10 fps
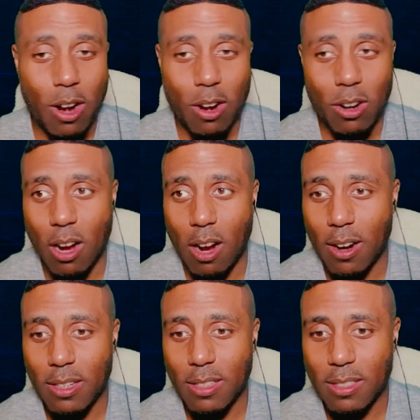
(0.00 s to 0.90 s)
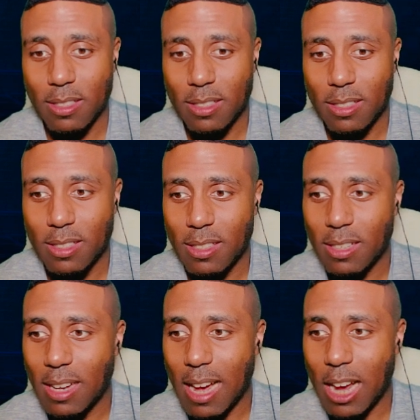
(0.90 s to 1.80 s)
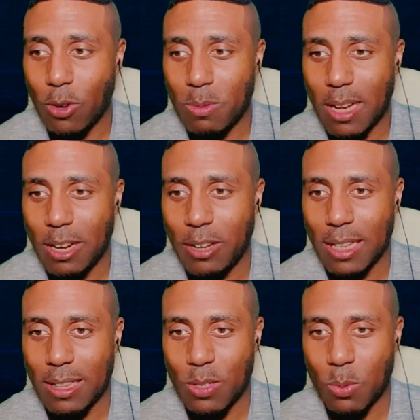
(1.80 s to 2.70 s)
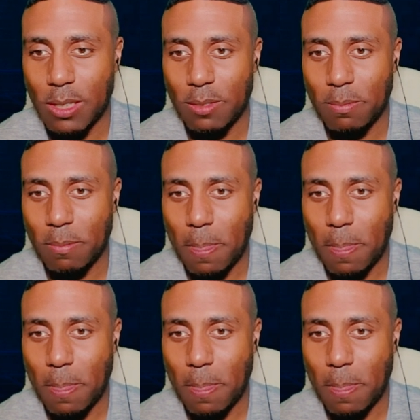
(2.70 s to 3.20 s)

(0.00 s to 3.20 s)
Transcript: card. How do you get this one?